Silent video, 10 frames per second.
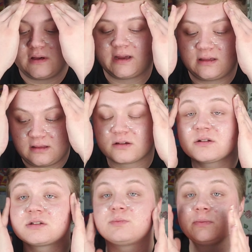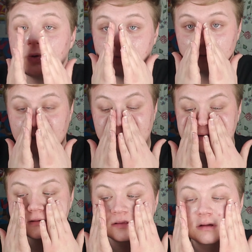Like there's some people
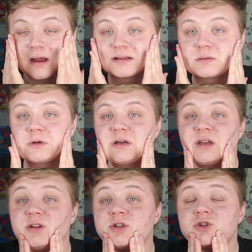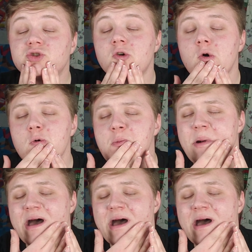like their eczema gets so